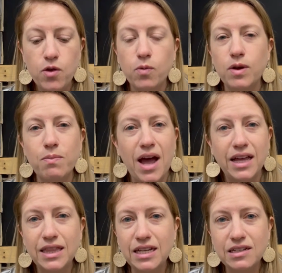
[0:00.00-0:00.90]
When
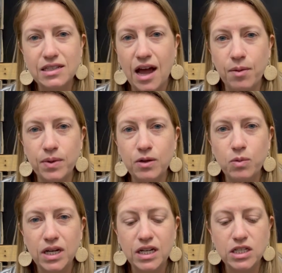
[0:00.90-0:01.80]
bad things happen,
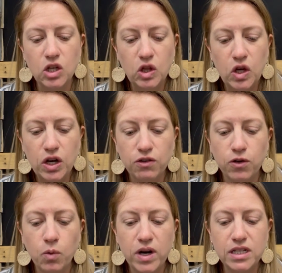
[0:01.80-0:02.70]
we need to look for
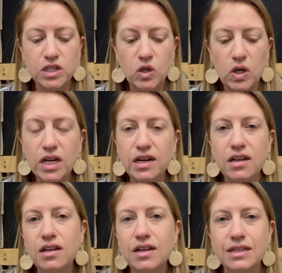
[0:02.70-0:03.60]
what is good
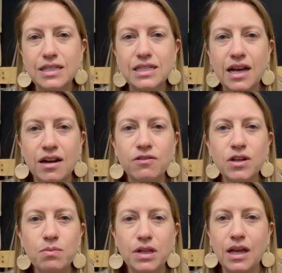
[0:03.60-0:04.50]
instead of
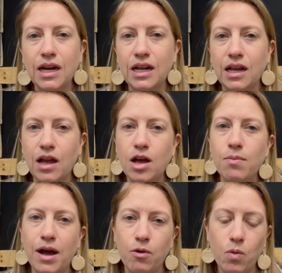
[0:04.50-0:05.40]
complaining
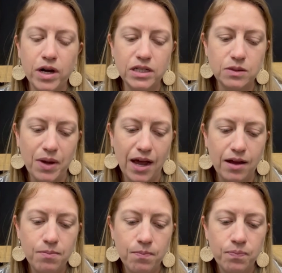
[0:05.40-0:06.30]
about what is
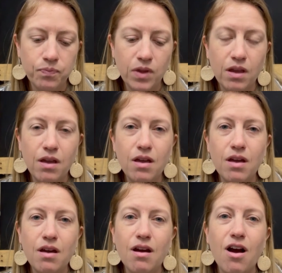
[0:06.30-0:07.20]
bad.
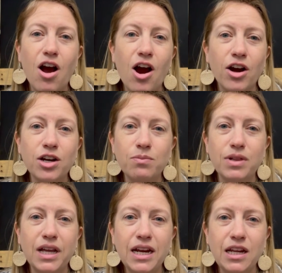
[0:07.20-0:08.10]
Our
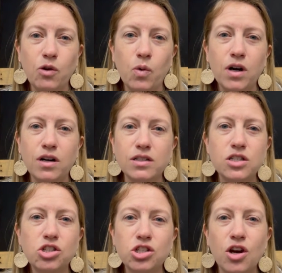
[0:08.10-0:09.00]
complaining words
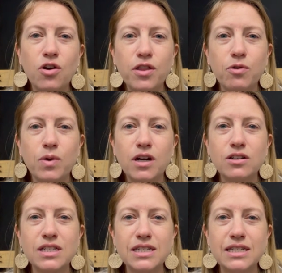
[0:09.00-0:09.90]
show that we are
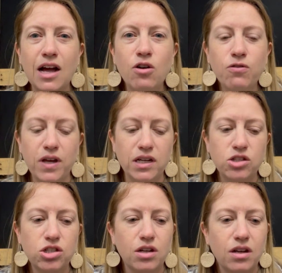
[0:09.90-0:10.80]

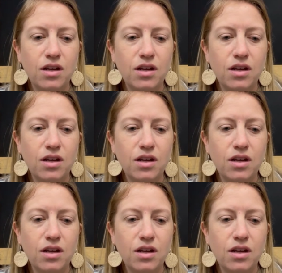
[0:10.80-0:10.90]
selfish.